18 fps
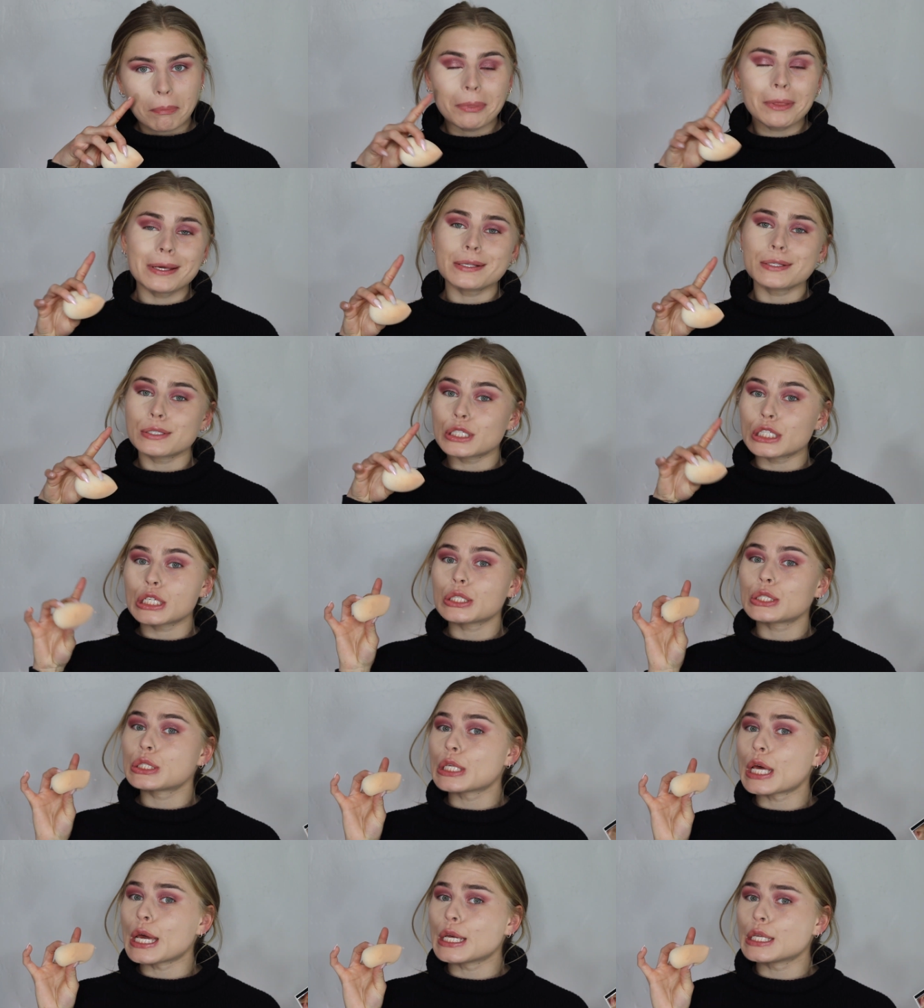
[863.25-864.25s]
This
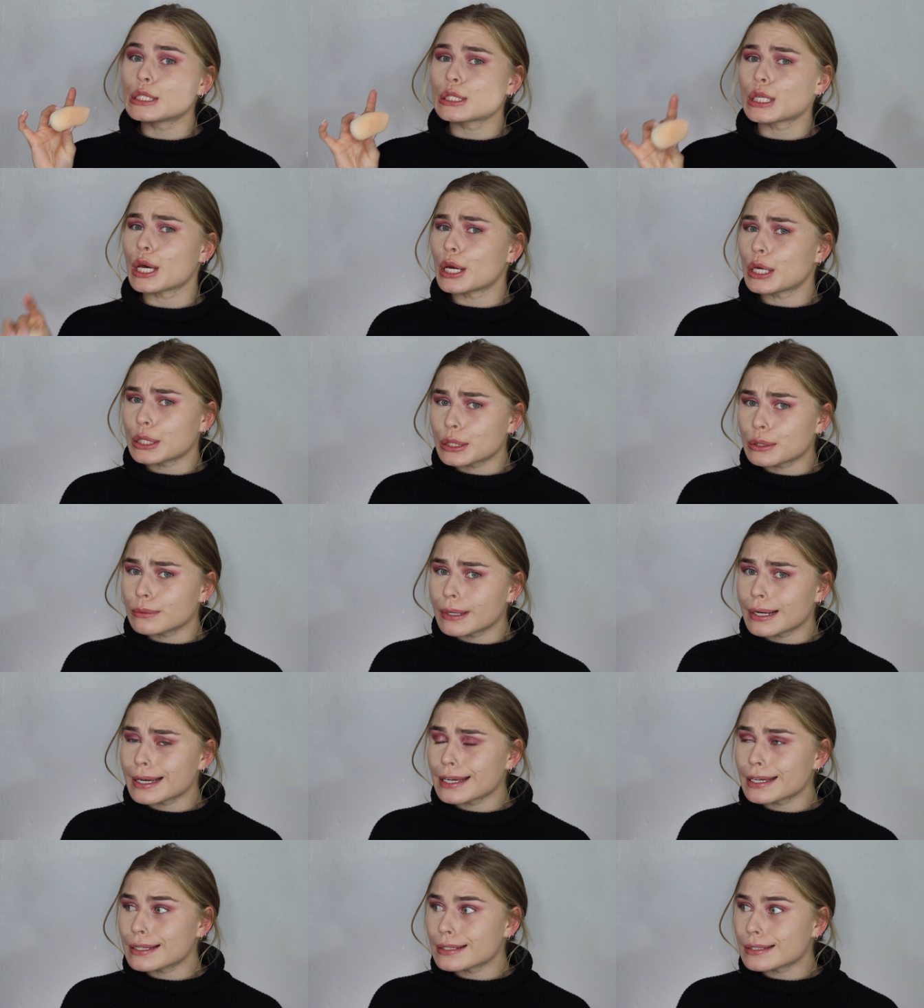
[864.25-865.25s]
says
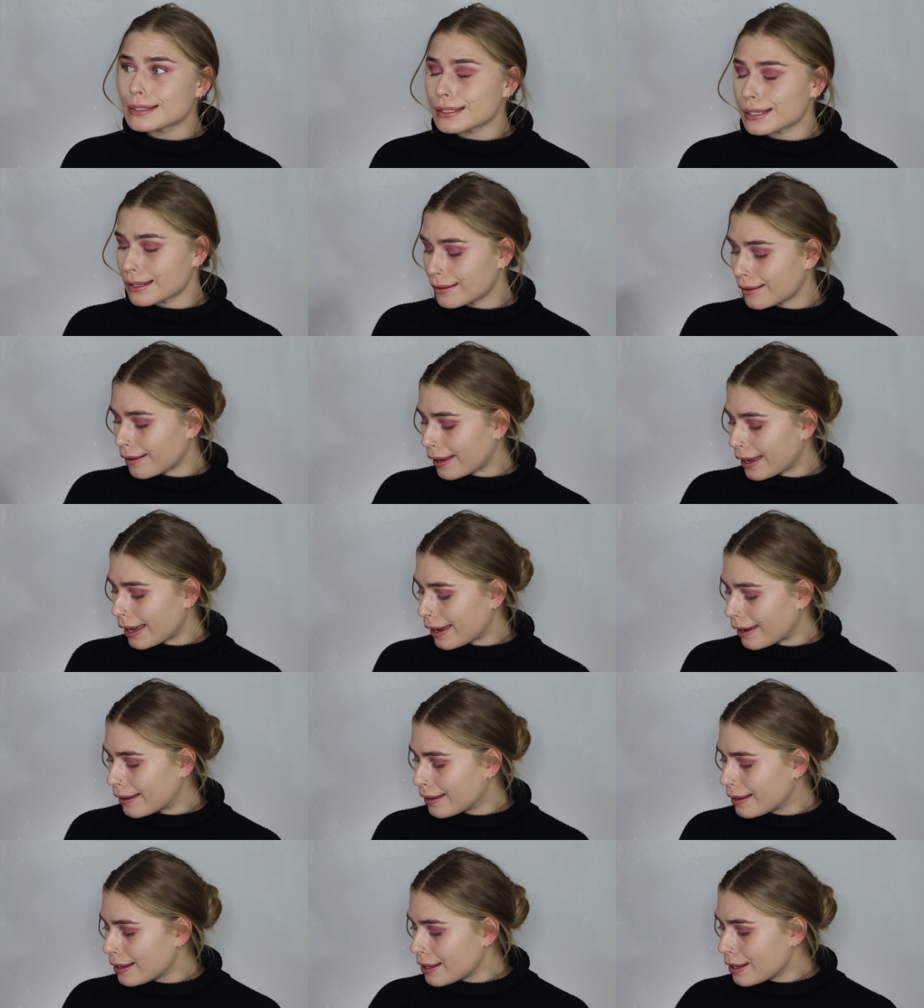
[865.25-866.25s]
otherwise.
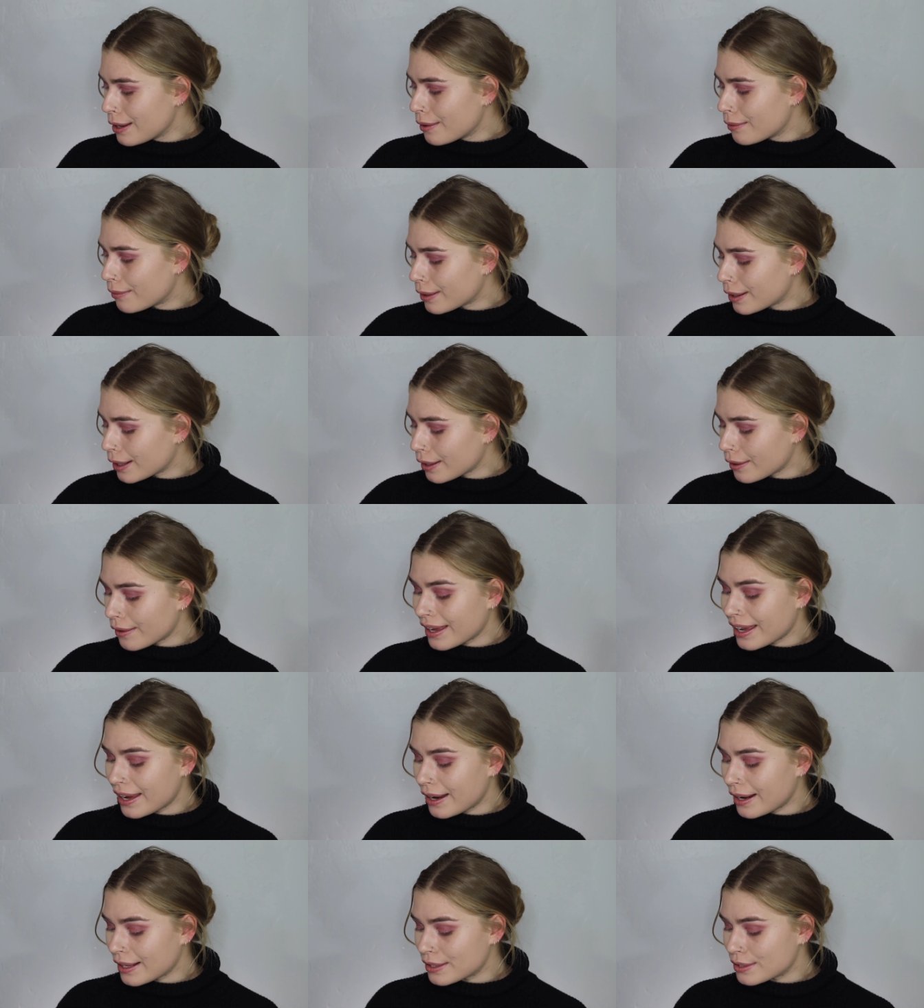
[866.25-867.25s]
Okay, we're gonna go
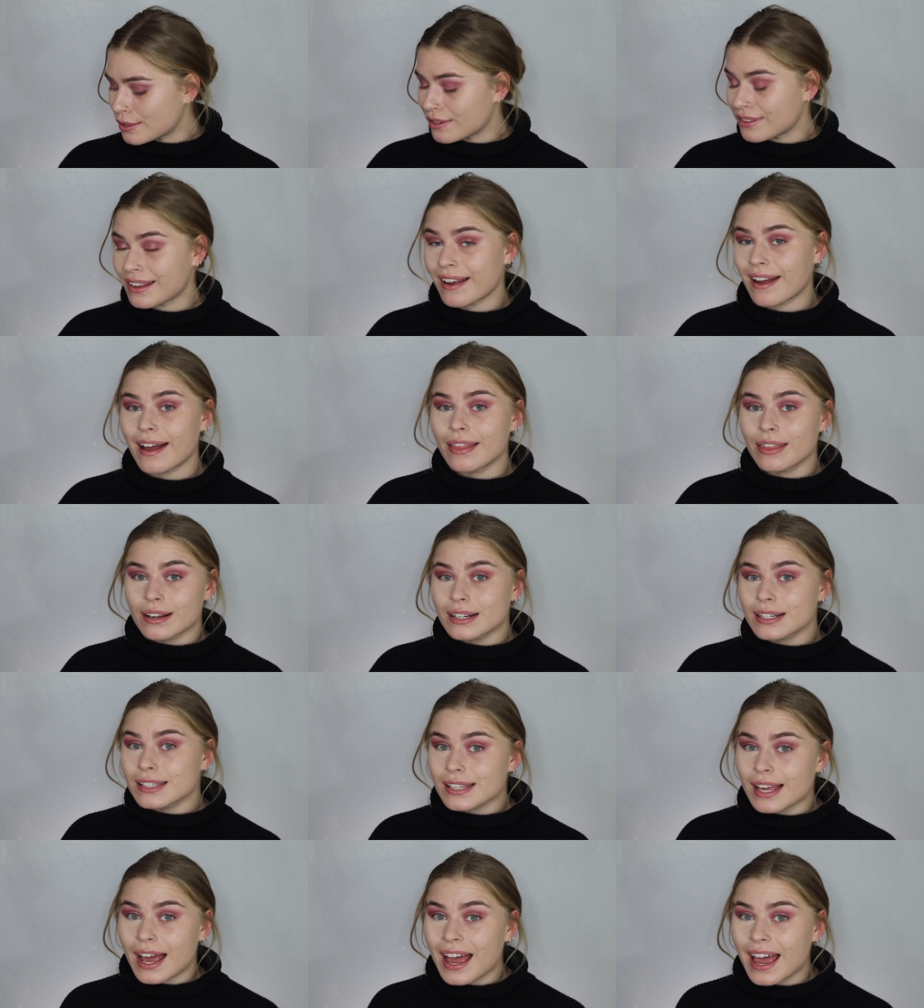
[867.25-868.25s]
ahead and do the other
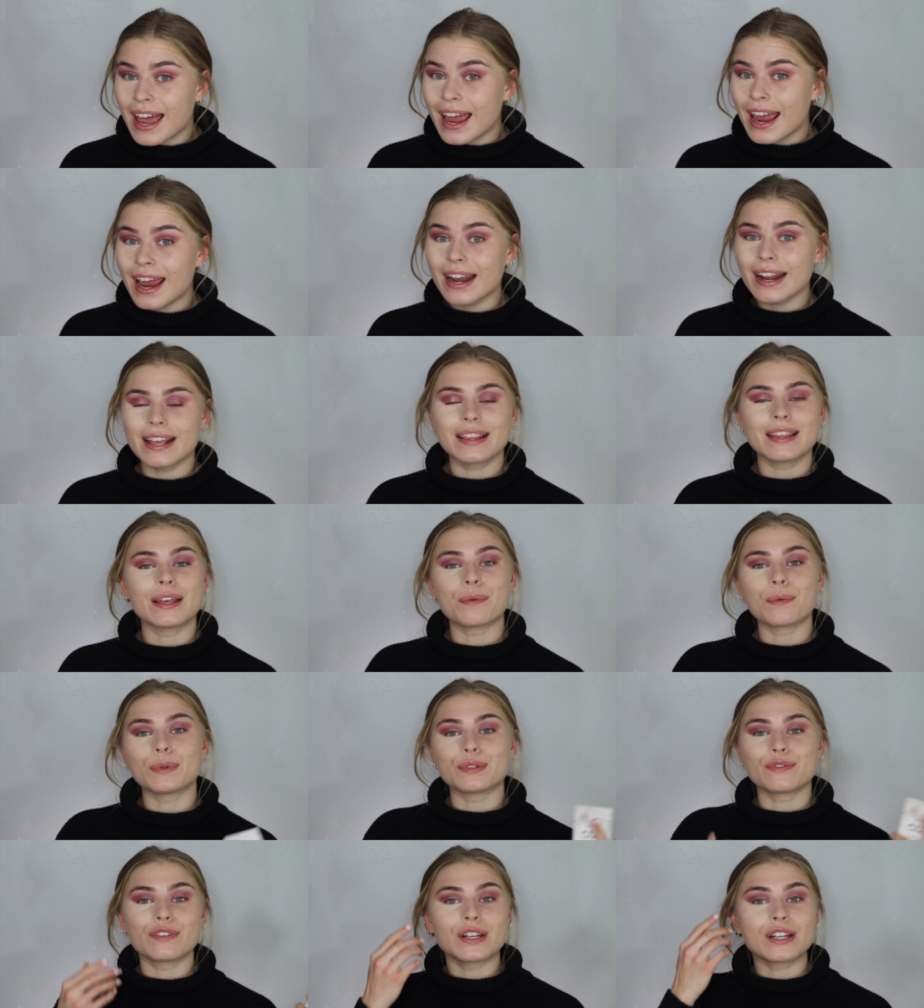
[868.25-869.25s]
side, and then
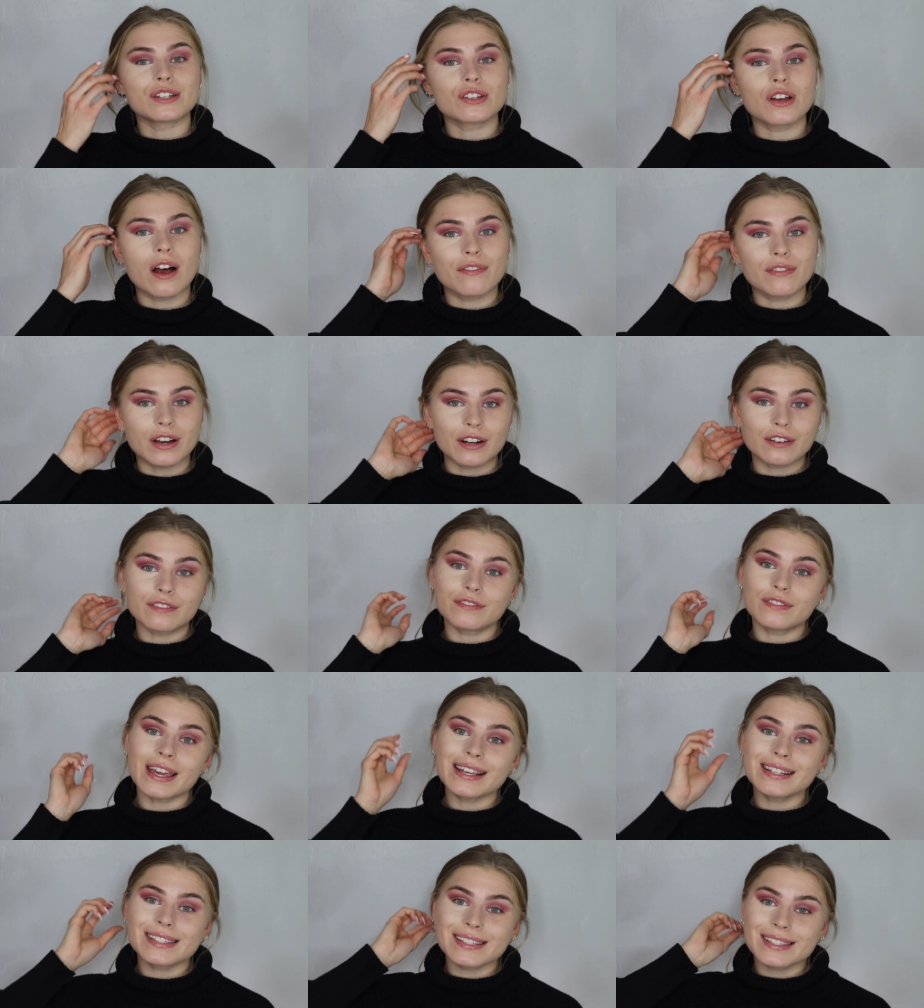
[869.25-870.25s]
we'll finish off our
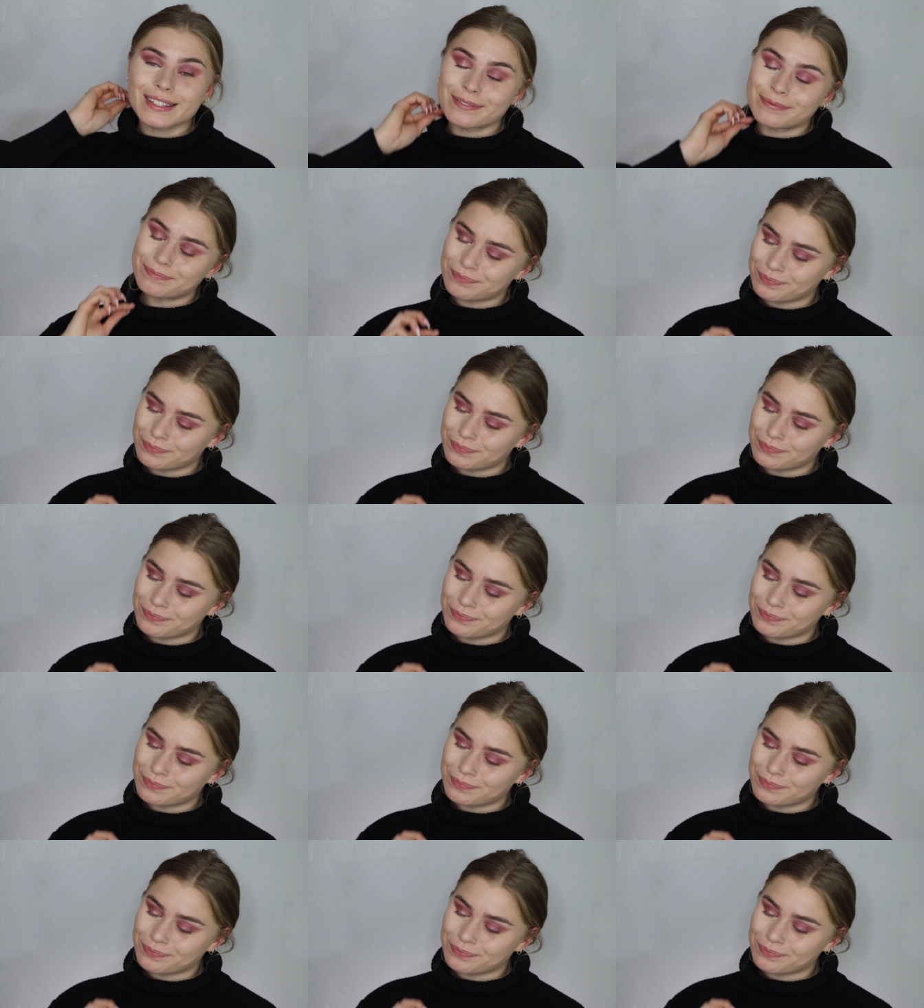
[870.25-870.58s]
face.